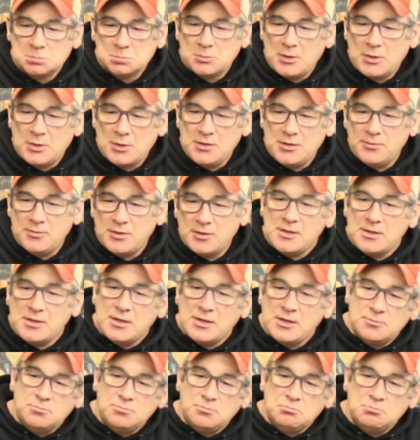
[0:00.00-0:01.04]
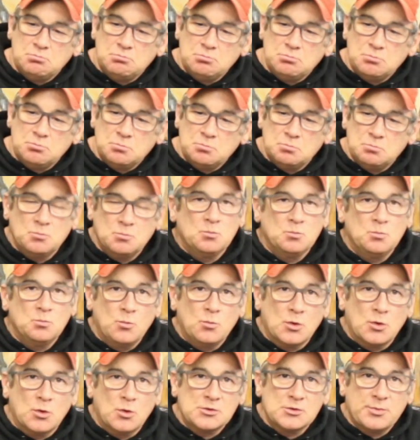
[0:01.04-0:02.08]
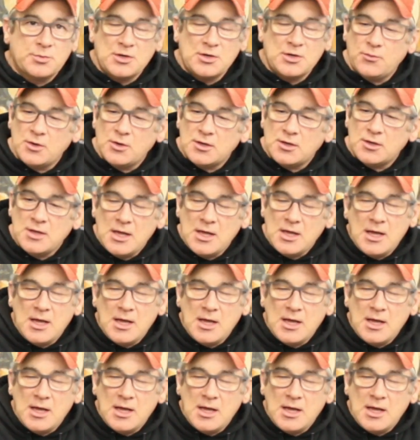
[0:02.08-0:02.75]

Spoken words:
anyway, it works pretty well.